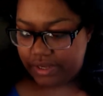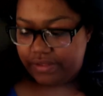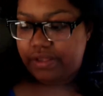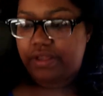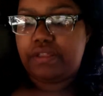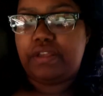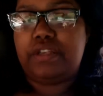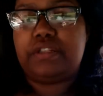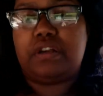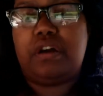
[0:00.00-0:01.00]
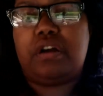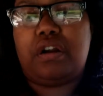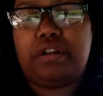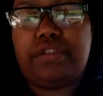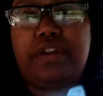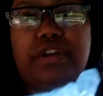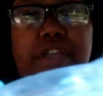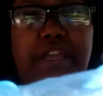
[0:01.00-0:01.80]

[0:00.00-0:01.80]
And then these are the